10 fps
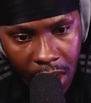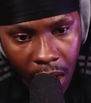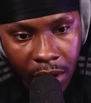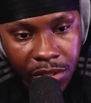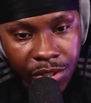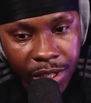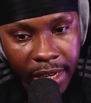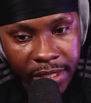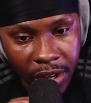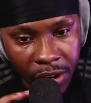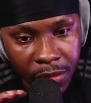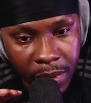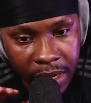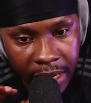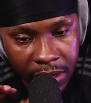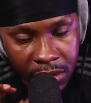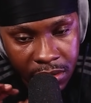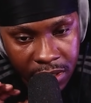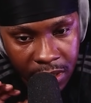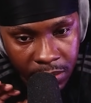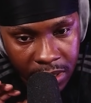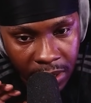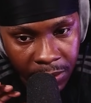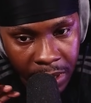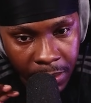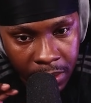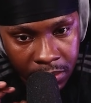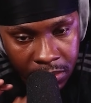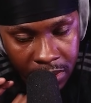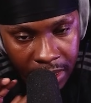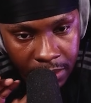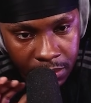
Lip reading: Oh, so she gets her own bed and they go to sleep together with her mum. Damn.